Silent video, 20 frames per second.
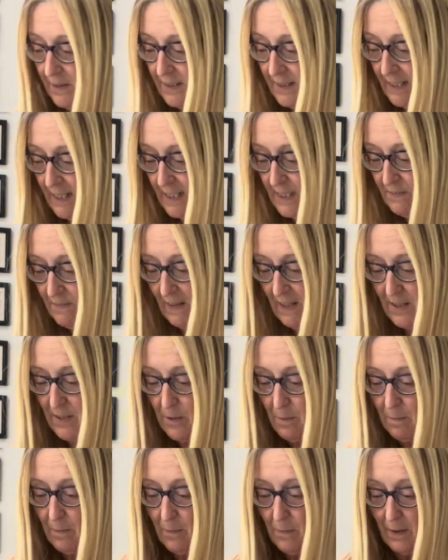so let's find
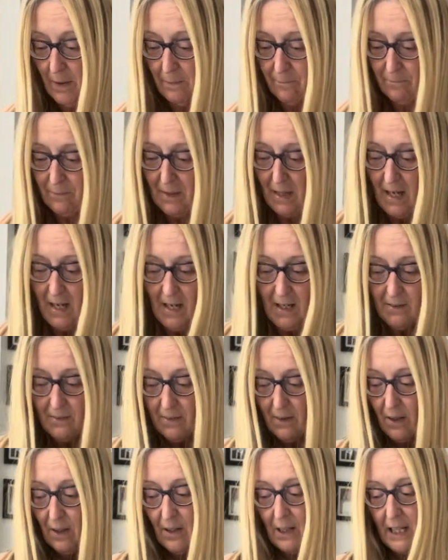number 1.
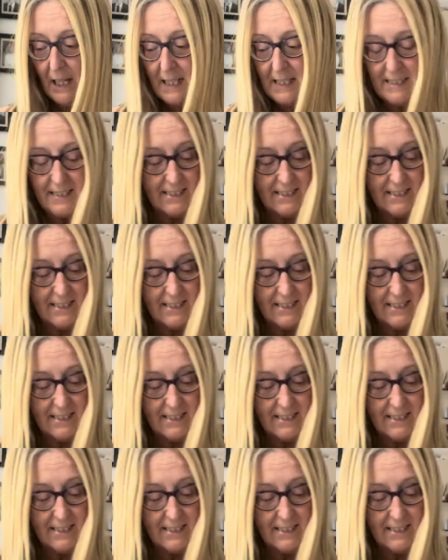Right,